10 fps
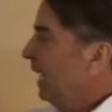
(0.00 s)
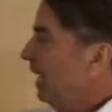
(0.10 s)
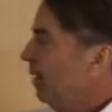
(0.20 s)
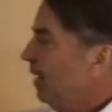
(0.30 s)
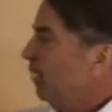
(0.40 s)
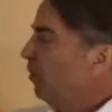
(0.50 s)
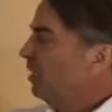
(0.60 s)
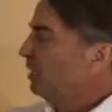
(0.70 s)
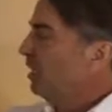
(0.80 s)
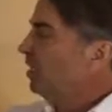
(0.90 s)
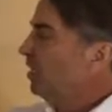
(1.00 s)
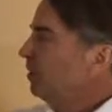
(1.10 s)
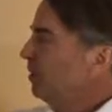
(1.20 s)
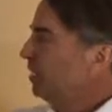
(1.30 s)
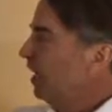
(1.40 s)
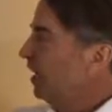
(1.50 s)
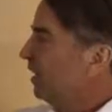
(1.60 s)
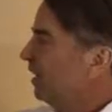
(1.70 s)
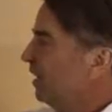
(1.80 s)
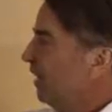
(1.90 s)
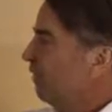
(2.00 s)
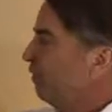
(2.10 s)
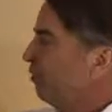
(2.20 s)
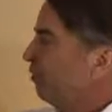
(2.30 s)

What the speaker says: And what SunChips has done is they've